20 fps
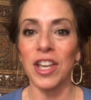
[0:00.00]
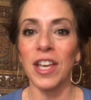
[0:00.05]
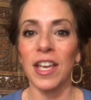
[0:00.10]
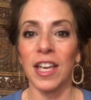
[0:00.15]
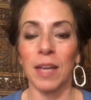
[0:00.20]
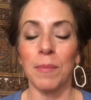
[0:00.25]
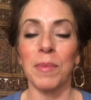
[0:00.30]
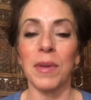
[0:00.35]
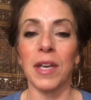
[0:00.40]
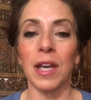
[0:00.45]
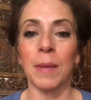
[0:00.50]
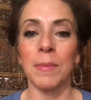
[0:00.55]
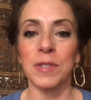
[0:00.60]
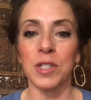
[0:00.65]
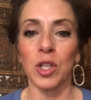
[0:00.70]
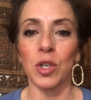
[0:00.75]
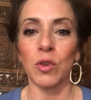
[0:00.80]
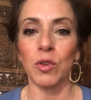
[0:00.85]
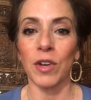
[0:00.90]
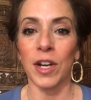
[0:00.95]
It becomes
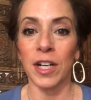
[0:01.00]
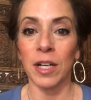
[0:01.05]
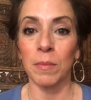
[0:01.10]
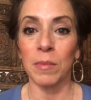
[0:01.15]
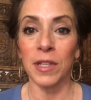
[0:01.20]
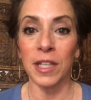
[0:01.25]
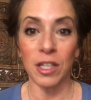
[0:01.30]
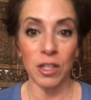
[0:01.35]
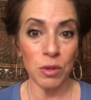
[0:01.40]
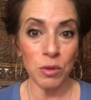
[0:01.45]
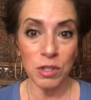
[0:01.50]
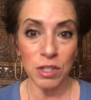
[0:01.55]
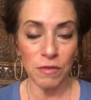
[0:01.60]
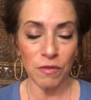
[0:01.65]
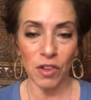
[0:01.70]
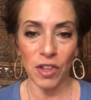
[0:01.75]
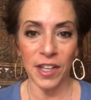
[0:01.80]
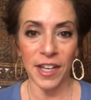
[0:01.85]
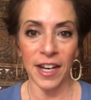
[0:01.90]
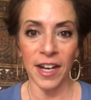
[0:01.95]
incredibly
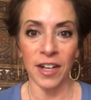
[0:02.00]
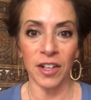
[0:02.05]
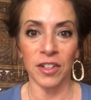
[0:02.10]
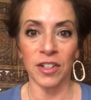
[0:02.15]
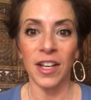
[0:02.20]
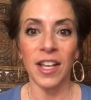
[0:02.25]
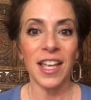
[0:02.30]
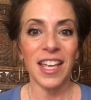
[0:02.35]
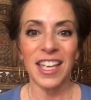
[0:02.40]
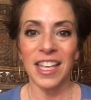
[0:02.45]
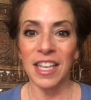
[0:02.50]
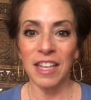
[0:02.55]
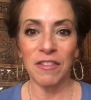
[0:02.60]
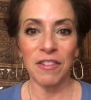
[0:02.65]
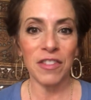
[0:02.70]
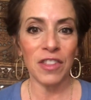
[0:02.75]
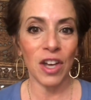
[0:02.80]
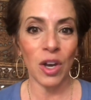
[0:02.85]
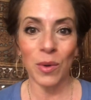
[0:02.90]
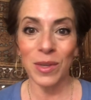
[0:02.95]
useful air,
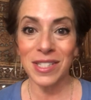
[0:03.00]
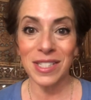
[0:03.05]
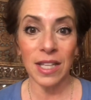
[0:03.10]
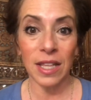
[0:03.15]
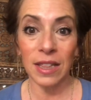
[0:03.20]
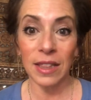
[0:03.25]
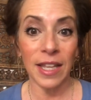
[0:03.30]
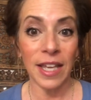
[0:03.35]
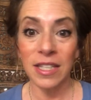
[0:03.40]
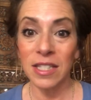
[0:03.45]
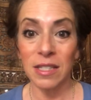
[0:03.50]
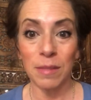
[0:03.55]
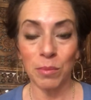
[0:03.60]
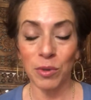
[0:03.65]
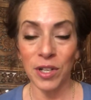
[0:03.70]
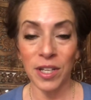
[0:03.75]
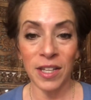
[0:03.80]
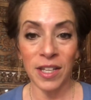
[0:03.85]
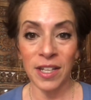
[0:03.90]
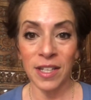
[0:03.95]
even though it's less
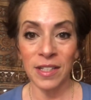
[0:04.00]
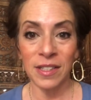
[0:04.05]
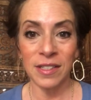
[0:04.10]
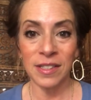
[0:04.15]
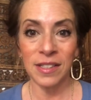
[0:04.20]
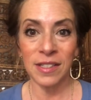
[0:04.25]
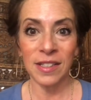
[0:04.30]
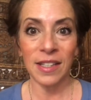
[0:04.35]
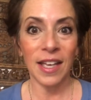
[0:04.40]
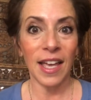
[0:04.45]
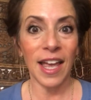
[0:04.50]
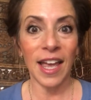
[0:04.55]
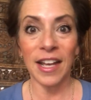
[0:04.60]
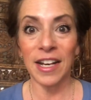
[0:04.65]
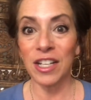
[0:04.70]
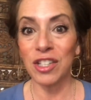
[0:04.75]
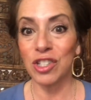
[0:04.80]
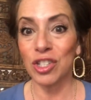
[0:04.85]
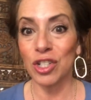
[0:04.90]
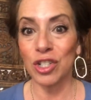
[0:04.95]
breathing and
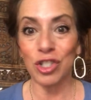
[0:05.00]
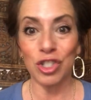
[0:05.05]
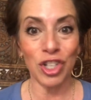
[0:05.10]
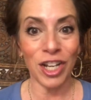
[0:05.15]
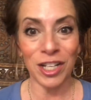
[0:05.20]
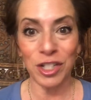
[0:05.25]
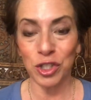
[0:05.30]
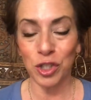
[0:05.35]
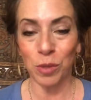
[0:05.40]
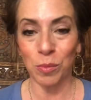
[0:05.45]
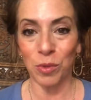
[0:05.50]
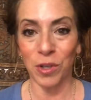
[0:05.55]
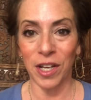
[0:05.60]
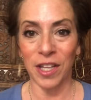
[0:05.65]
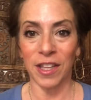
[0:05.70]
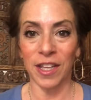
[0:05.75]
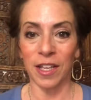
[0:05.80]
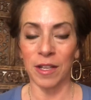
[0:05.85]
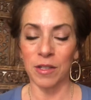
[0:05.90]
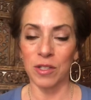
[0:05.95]
it's gentle
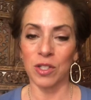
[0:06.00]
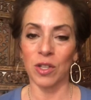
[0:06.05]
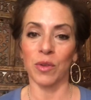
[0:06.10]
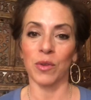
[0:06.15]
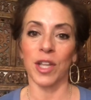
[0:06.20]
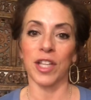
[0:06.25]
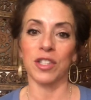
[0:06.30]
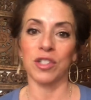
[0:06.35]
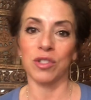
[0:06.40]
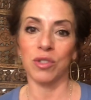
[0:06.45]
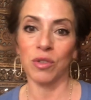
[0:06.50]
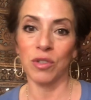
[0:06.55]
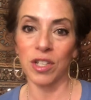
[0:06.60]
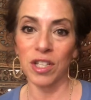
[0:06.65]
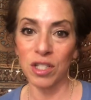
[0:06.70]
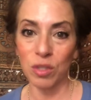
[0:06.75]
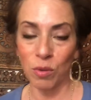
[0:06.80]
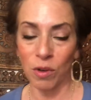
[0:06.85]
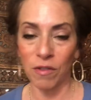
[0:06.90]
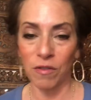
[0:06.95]
breathing. So let's do
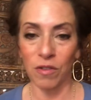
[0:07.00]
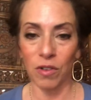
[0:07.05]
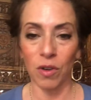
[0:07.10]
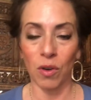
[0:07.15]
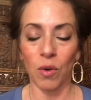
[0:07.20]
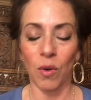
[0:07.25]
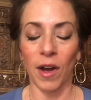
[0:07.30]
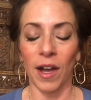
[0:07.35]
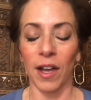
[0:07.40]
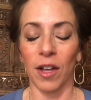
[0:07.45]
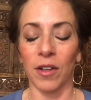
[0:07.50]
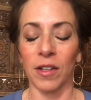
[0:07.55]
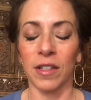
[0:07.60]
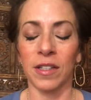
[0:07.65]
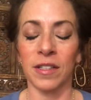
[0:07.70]
this one for a while.